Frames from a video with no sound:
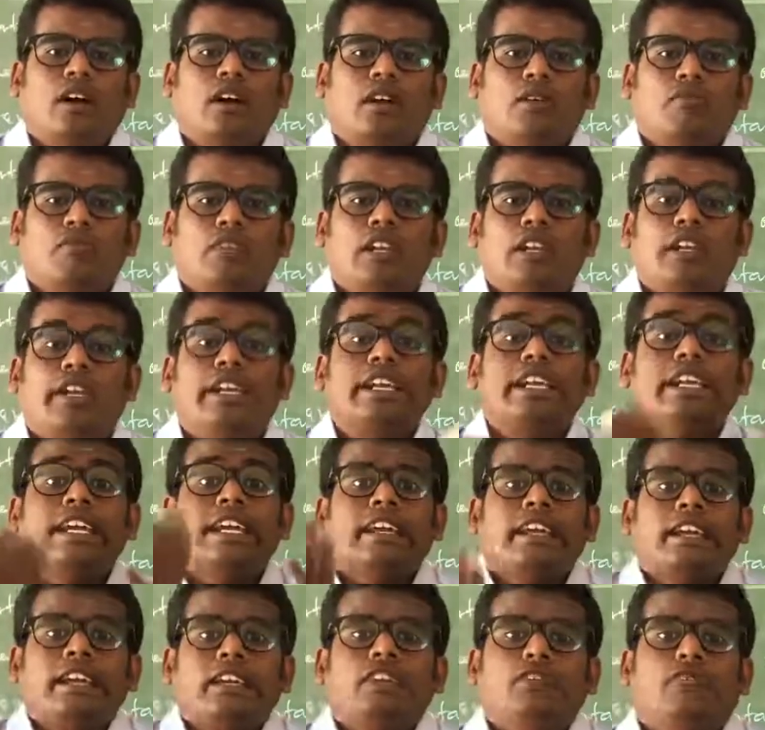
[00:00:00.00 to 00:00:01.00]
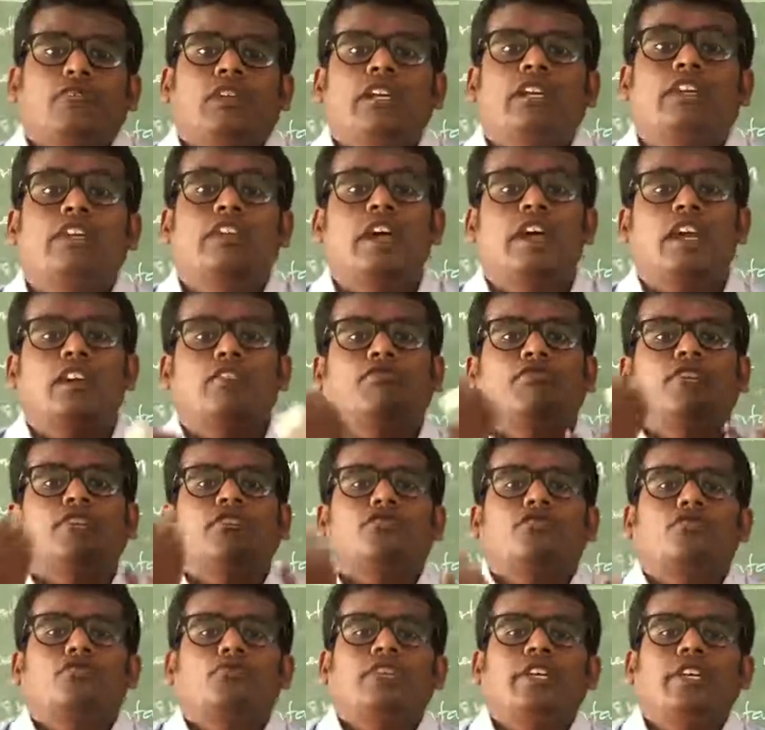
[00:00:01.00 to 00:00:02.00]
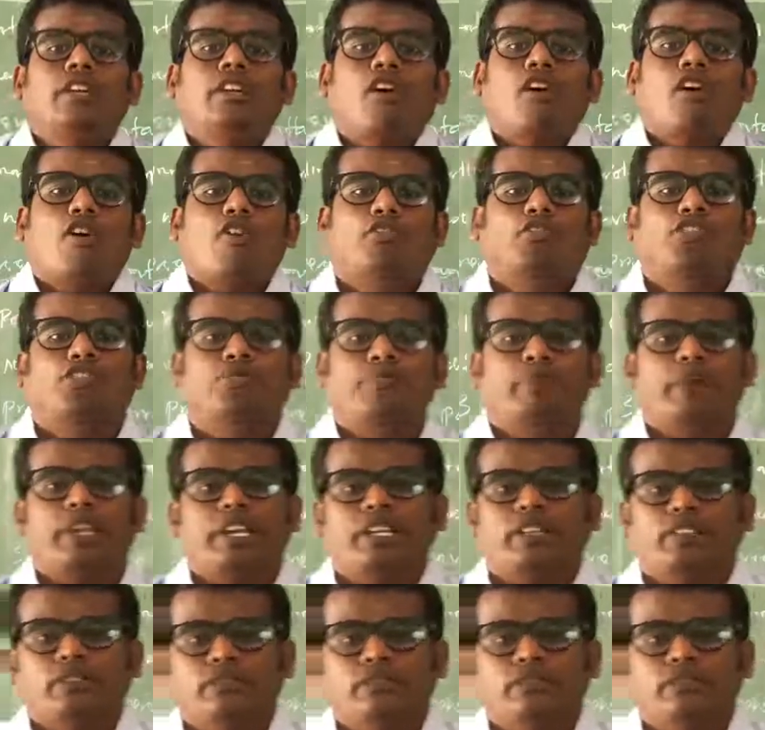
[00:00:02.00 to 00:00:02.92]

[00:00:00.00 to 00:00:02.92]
will transfer to the offspring.